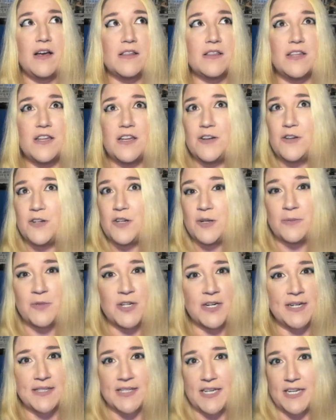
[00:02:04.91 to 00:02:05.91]
The YouTube
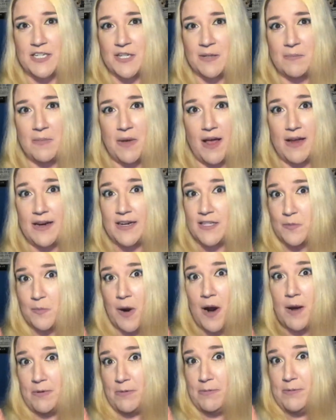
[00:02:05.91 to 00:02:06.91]
translation bot is
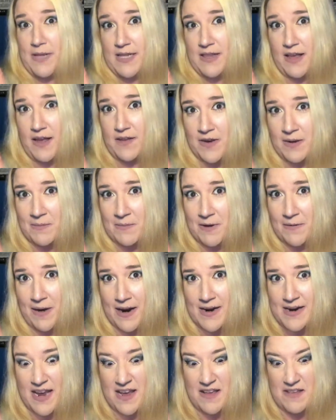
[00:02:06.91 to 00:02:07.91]
probably loving me
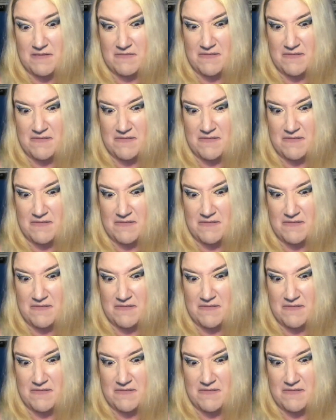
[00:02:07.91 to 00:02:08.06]
right now.